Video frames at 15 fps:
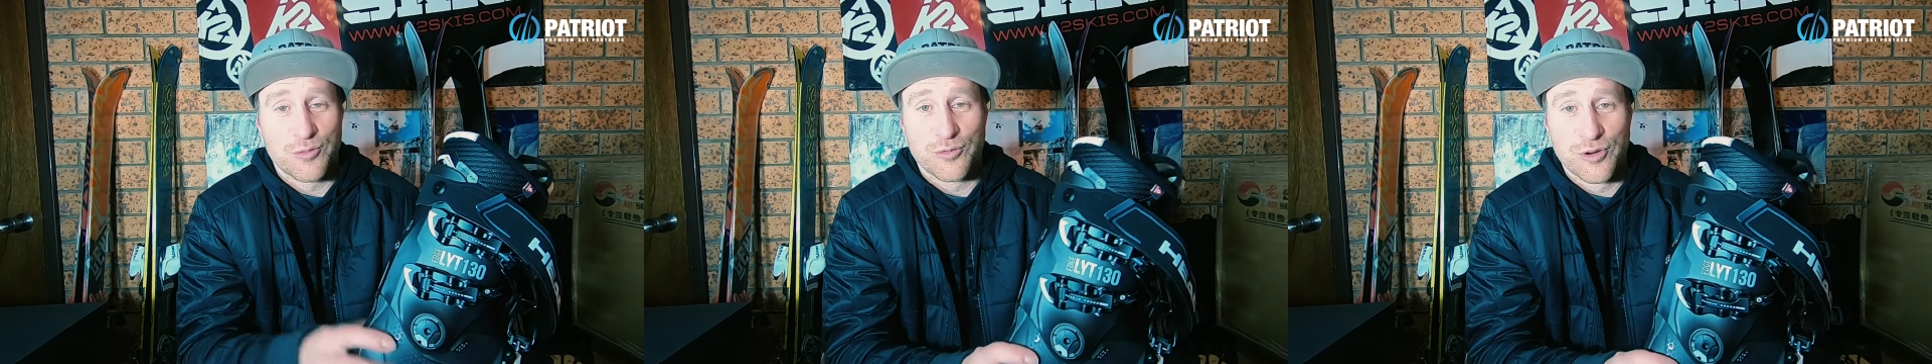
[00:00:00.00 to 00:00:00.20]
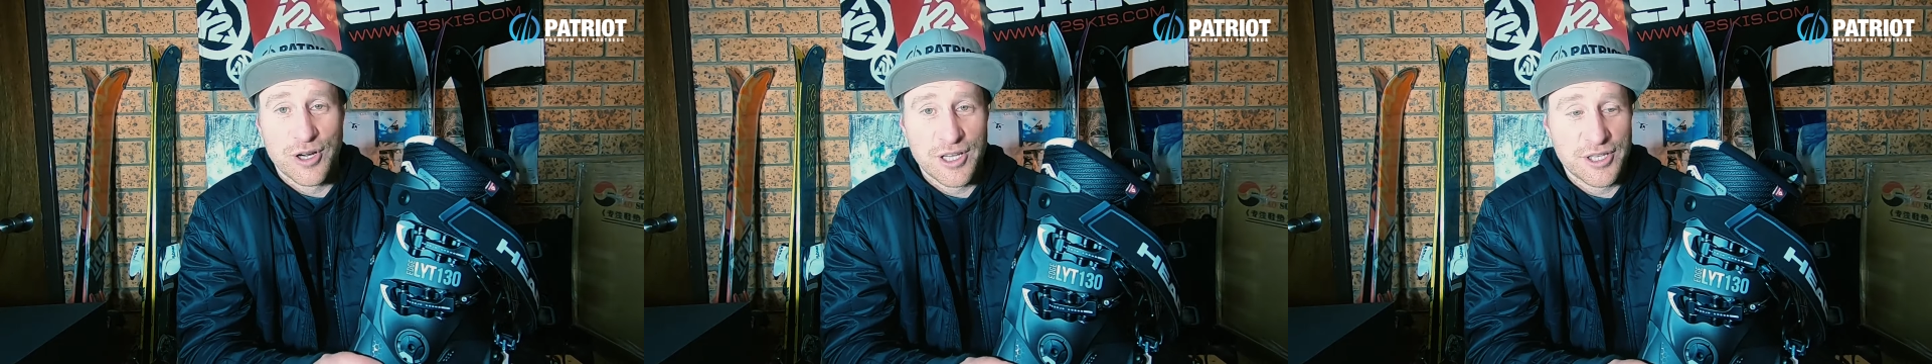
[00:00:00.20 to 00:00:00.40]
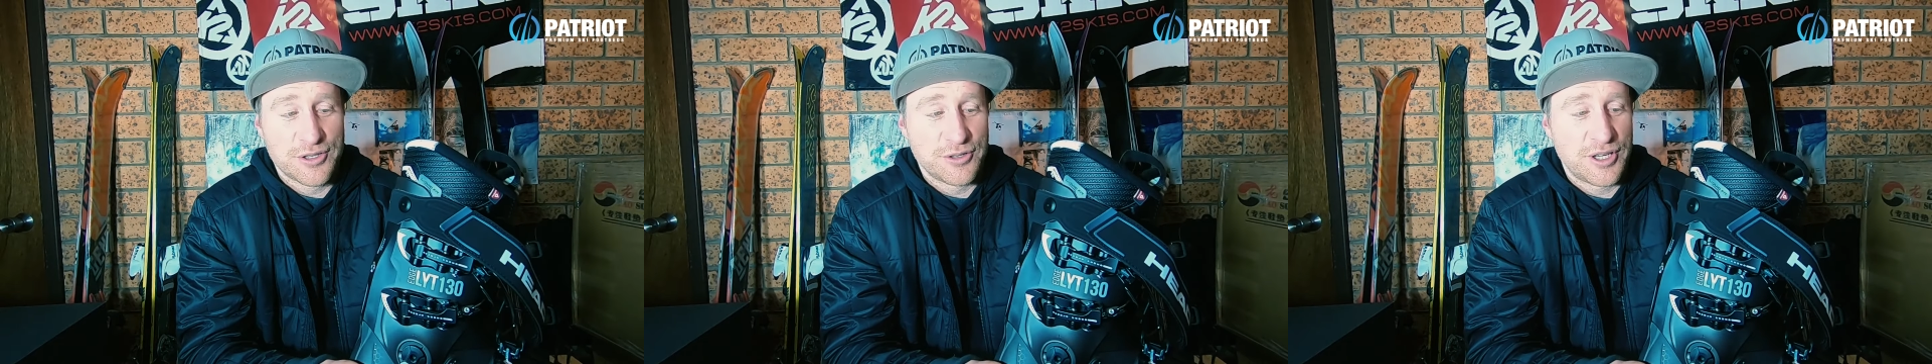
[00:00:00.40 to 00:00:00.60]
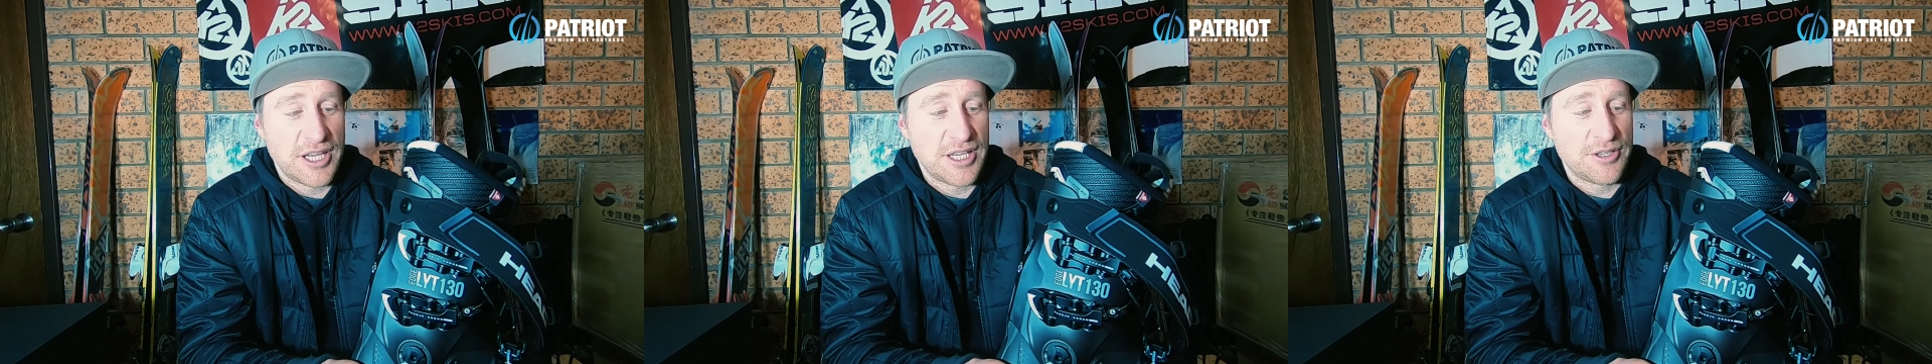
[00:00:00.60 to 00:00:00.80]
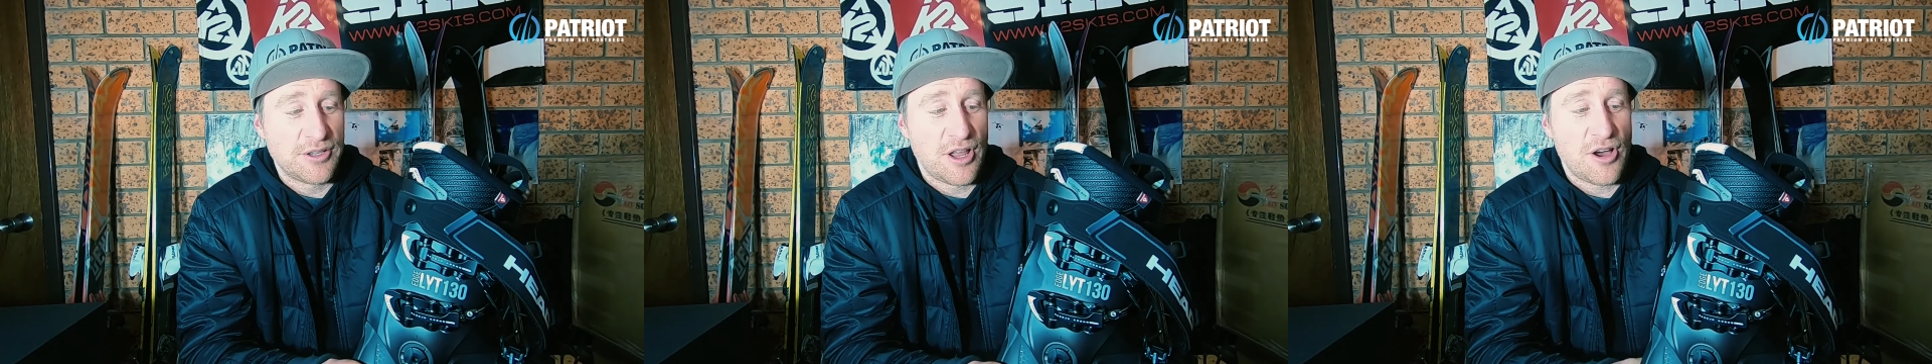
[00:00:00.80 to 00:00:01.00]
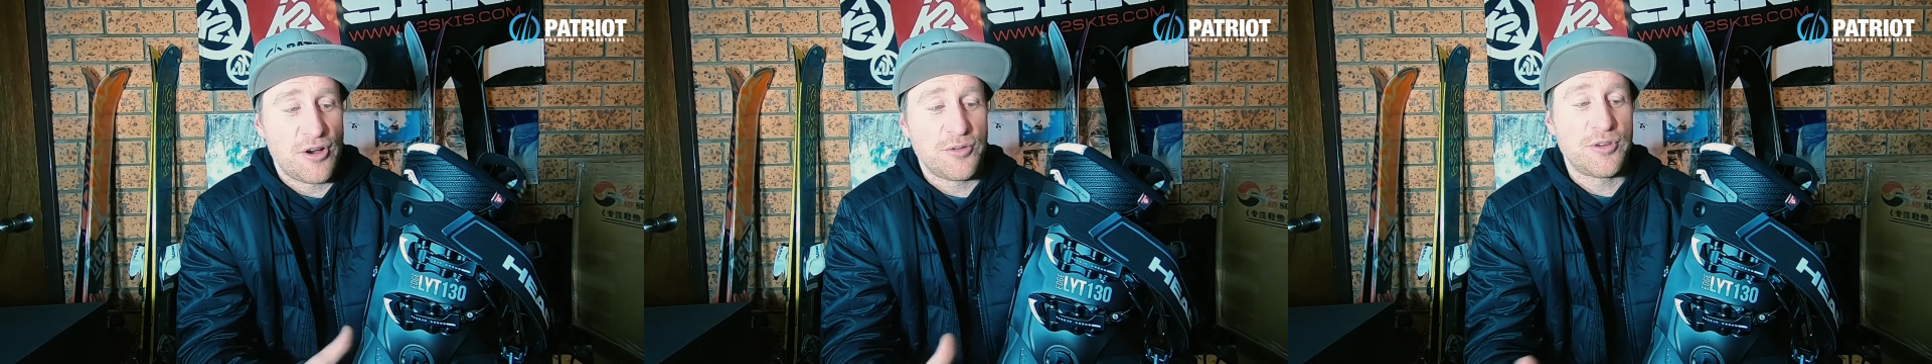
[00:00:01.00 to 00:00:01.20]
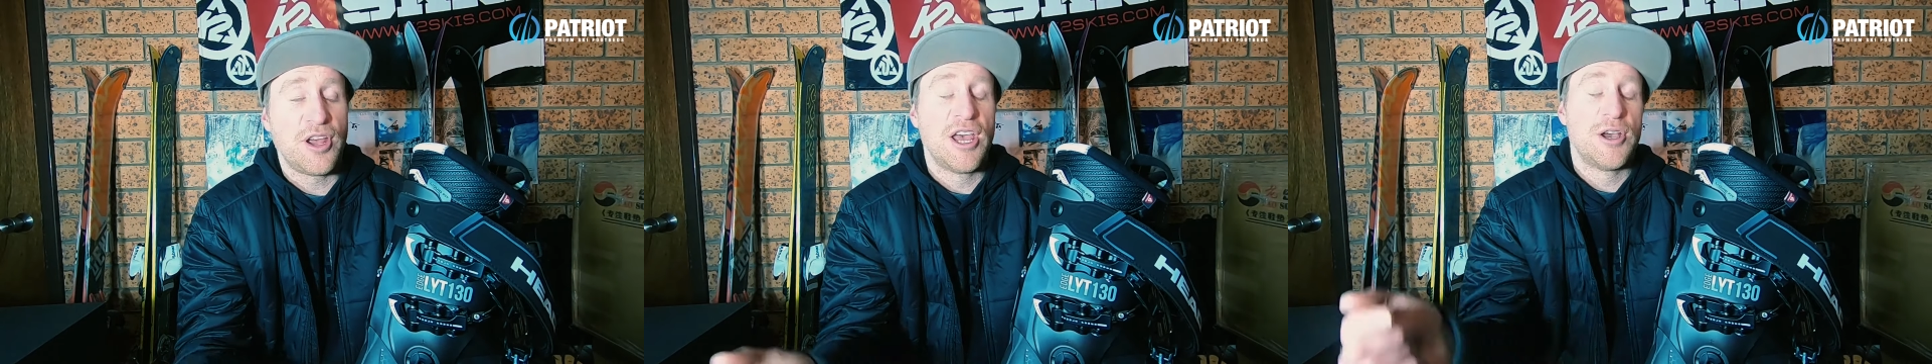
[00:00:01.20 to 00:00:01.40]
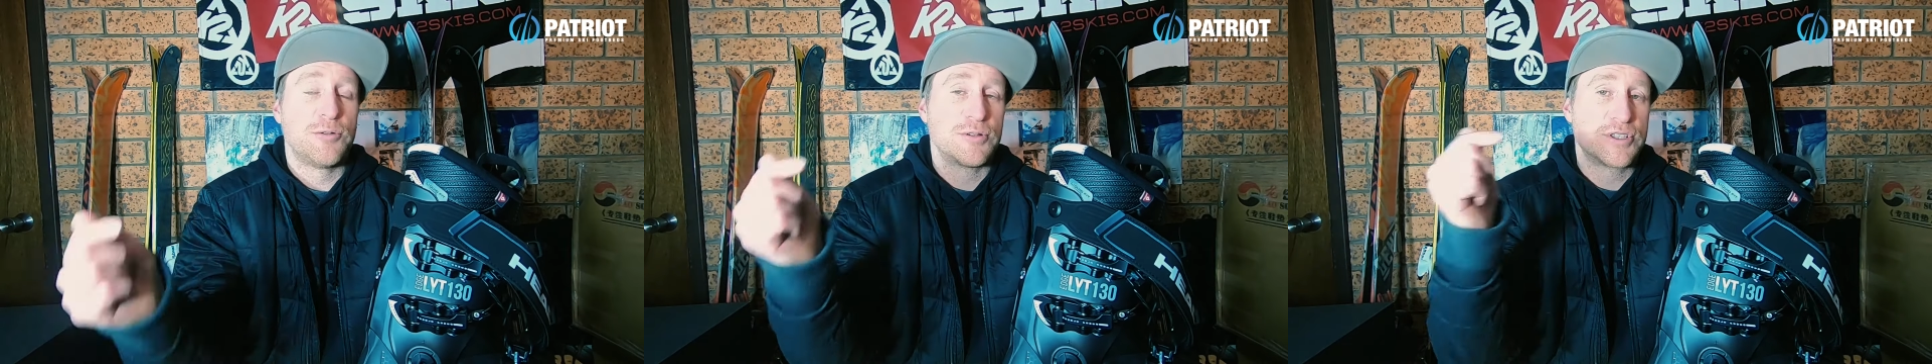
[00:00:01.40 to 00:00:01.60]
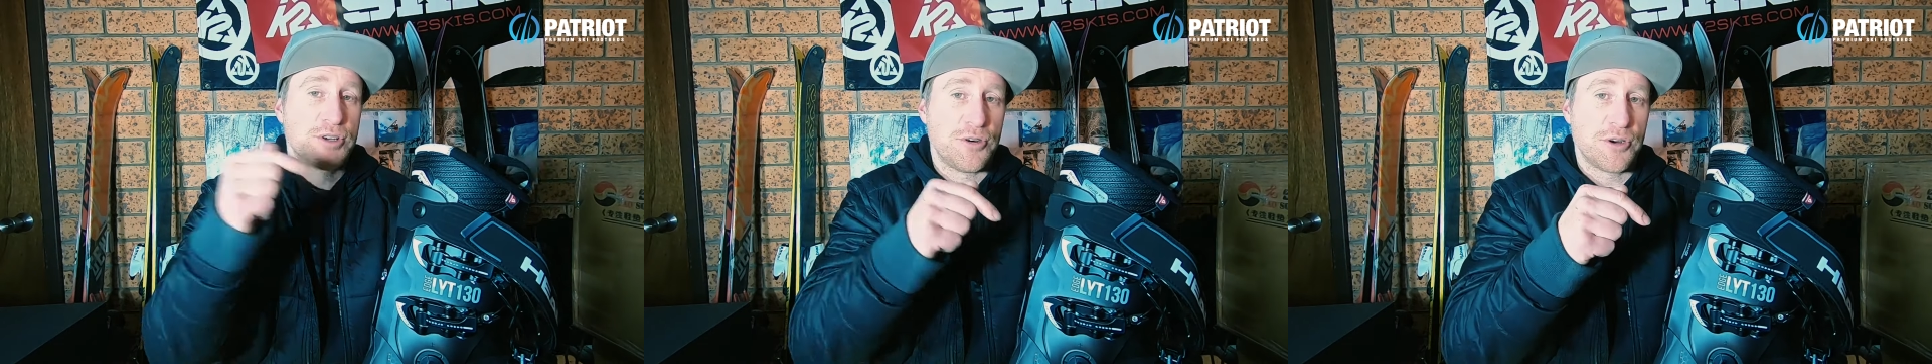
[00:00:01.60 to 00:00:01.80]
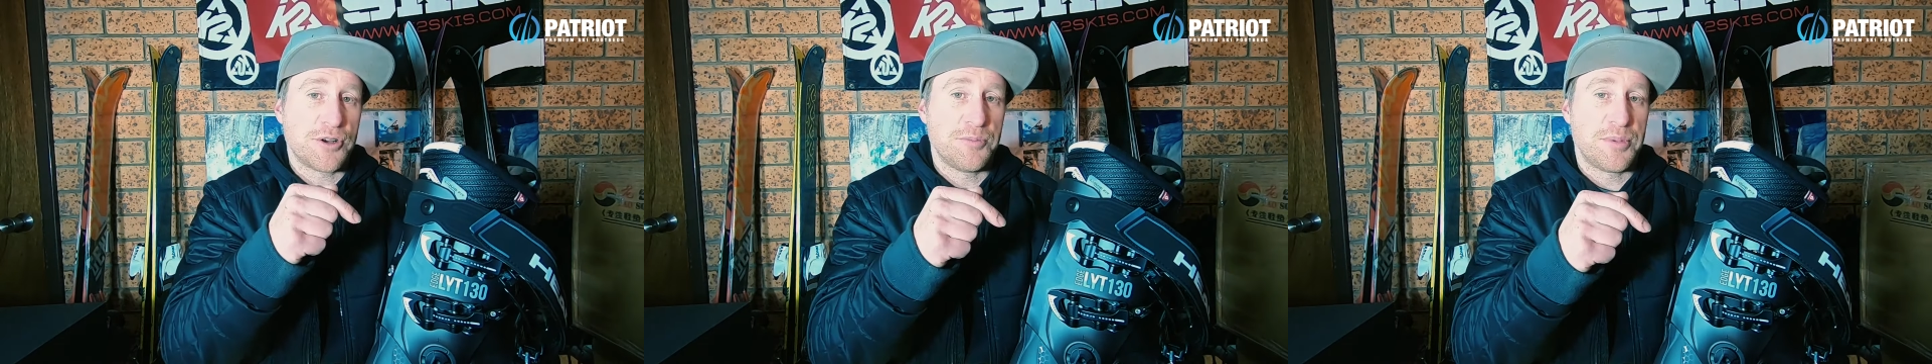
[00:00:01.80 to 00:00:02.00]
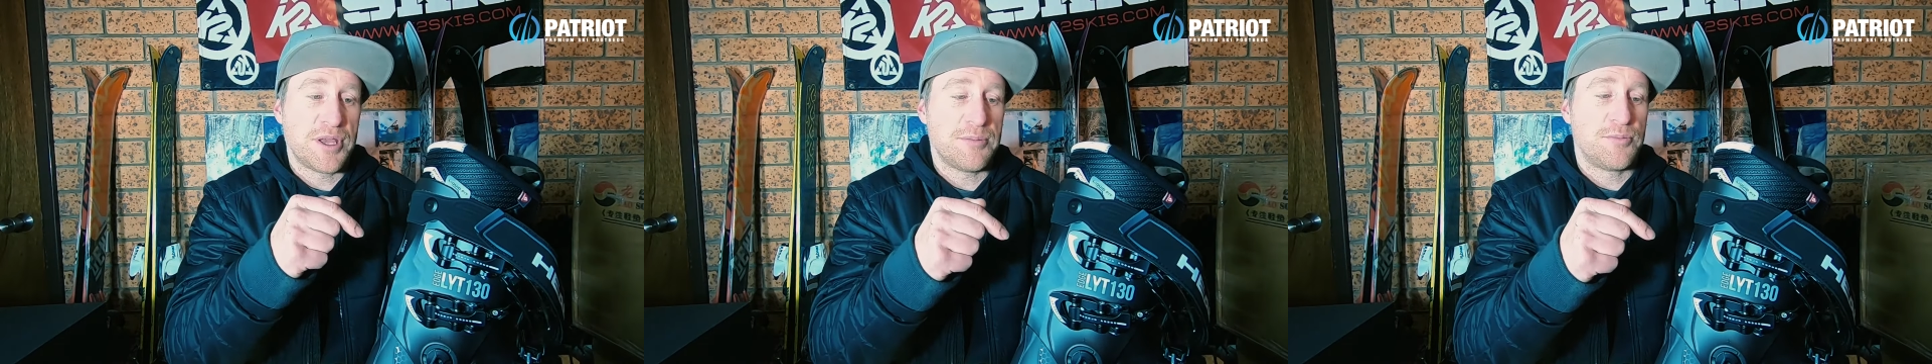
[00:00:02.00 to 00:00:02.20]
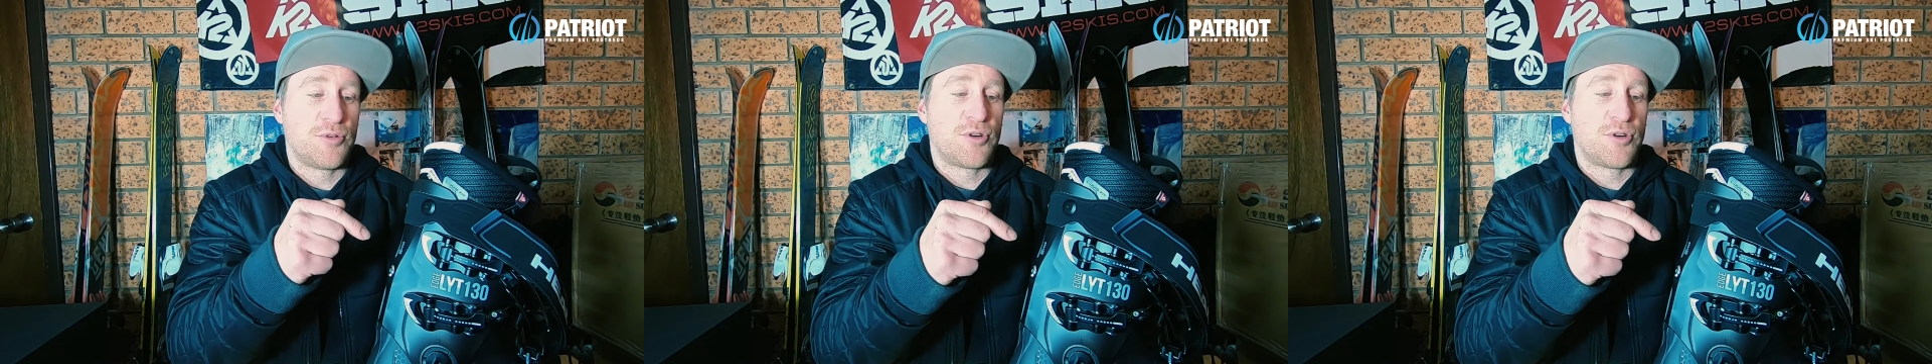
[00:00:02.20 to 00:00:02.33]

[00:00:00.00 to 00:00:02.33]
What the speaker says: Really good heel hold. We'll talk a bit